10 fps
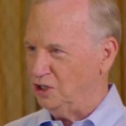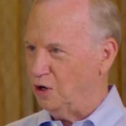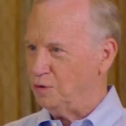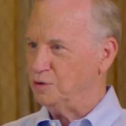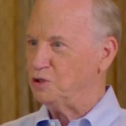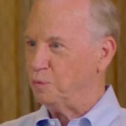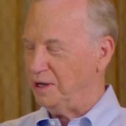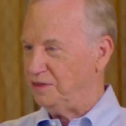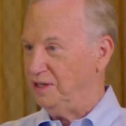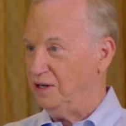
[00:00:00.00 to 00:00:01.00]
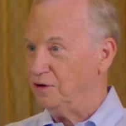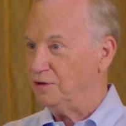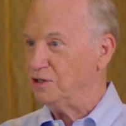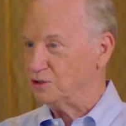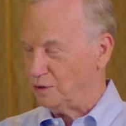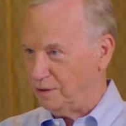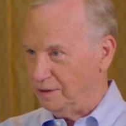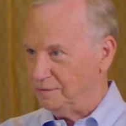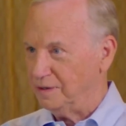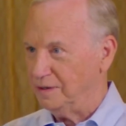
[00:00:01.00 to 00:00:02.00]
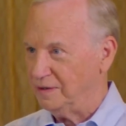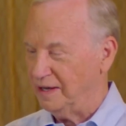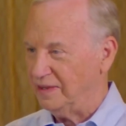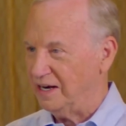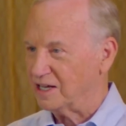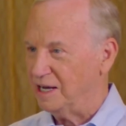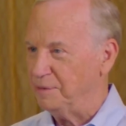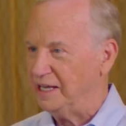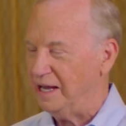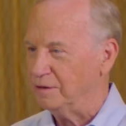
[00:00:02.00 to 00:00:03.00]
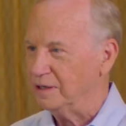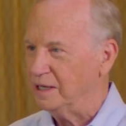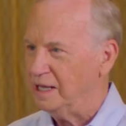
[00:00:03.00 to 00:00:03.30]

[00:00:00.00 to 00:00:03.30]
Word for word: knows what the earnings are that are coming out.